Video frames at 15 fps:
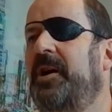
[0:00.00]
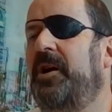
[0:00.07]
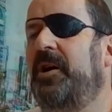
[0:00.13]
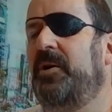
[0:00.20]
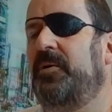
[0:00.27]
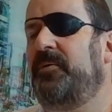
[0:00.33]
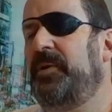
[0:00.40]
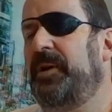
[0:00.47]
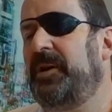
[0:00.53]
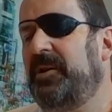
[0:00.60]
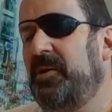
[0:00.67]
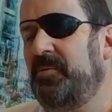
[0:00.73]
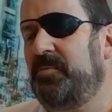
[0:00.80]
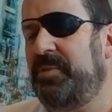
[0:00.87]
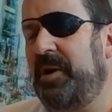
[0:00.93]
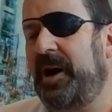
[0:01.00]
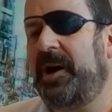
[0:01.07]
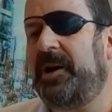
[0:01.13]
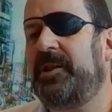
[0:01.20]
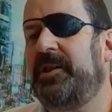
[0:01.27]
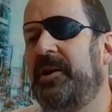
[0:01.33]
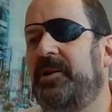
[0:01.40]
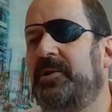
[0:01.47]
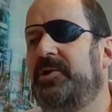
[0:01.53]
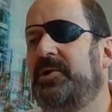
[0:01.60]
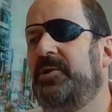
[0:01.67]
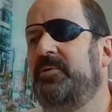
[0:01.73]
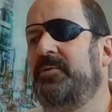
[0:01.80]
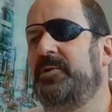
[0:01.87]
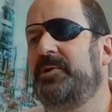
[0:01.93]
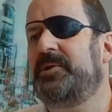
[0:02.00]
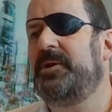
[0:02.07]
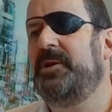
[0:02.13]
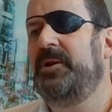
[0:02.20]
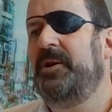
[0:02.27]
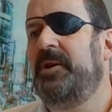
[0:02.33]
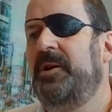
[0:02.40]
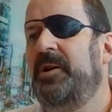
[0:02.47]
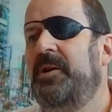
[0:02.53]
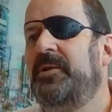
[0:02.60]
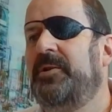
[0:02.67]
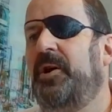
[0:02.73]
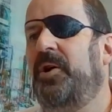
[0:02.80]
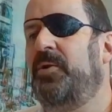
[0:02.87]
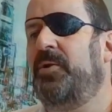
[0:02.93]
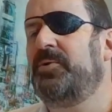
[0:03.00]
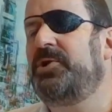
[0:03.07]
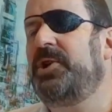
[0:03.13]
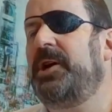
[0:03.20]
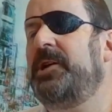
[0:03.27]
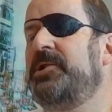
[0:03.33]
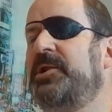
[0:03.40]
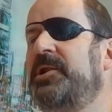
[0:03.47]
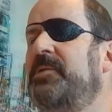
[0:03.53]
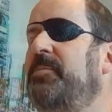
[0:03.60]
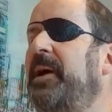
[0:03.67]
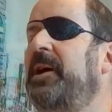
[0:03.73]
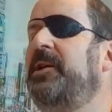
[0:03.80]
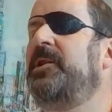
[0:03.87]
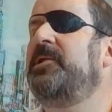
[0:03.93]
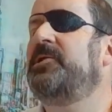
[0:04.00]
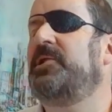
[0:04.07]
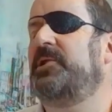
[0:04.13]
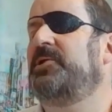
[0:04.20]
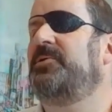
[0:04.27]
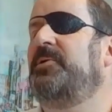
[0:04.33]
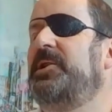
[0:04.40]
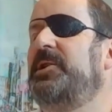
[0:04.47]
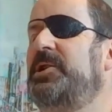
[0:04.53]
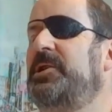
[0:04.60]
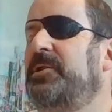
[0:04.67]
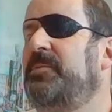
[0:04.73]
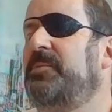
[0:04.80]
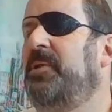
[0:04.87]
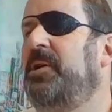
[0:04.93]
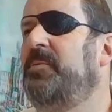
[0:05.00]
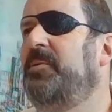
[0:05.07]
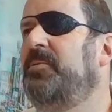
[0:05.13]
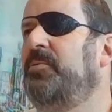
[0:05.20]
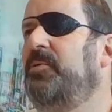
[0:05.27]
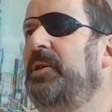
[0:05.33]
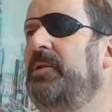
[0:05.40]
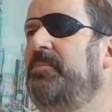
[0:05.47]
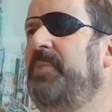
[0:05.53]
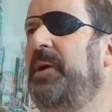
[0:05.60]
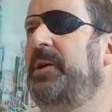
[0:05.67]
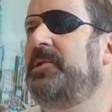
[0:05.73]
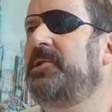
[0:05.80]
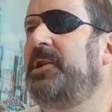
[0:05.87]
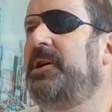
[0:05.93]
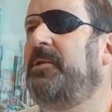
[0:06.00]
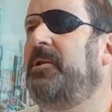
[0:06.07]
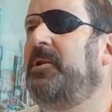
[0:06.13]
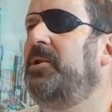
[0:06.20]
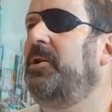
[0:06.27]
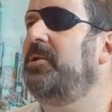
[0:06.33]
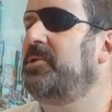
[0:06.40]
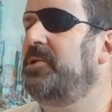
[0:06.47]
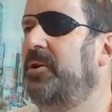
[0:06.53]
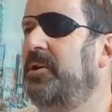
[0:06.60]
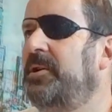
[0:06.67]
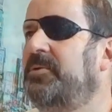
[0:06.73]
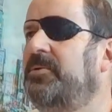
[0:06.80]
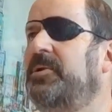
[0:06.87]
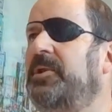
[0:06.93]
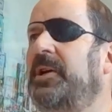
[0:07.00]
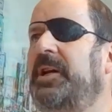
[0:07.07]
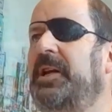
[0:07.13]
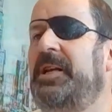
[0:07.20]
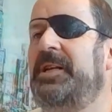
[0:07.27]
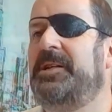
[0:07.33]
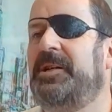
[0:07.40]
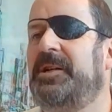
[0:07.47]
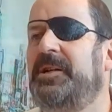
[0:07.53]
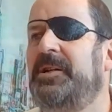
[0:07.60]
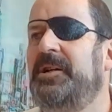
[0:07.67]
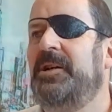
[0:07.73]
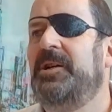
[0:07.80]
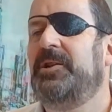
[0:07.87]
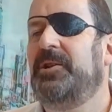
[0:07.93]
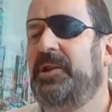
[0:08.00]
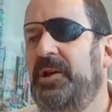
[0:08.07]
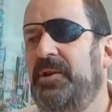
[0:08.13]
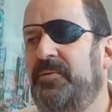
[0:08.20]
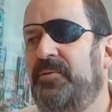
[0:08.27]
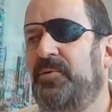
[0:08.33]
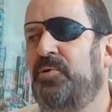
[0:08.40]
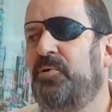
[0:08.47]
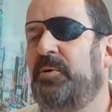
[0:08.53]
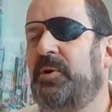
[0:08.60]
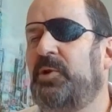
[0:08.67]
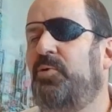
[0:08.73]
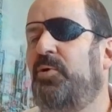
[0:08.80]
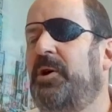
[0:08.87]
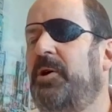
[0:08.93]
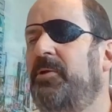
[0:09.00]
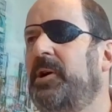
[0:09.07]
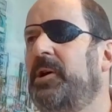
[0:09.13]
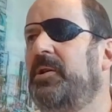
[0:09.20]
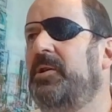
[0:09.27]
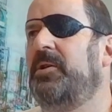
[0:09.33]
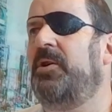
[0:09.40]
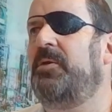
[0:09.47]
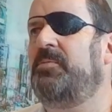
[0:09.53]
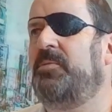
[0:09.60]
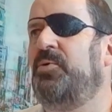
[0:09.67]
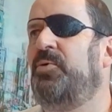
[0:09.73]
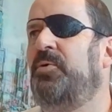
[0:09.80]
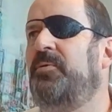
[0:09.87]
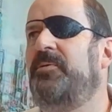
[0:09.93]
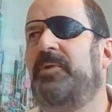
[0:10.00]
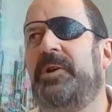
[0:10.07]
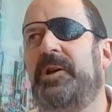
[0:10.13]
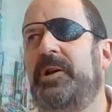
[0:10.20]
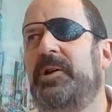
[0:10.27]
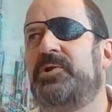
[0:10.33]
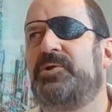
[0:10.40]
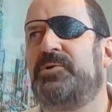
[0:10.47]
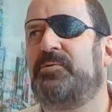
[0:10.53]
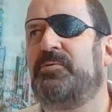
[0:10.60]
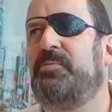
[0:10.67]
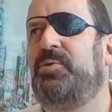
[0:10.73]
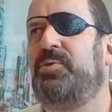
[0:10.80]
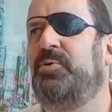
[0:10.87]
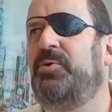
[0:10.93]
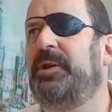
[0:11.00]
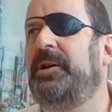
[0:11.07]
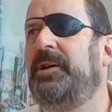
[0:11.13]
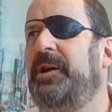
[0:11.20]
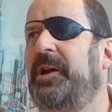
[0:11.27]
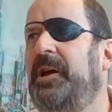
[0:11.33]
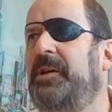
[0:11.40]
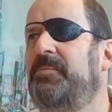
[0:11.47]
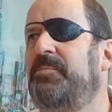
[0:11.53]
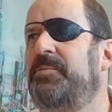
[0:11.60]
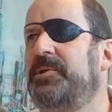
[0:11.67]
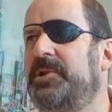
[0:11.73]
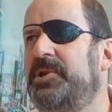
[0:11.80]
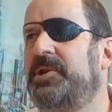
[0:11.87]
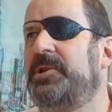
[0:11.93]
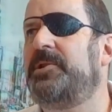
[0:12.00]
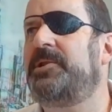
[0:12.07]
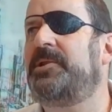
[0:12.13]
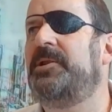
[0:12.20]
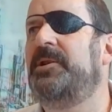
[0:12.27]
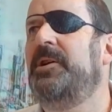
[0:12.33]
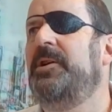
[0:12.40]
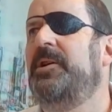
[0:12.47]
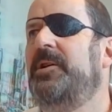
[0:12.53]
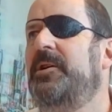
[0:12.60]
yeah, I think part of that too is the whole change in the banking situation at the moment, where the banks are a lot tighter on their lending, therefore requiring a lot more financial reporting and positions.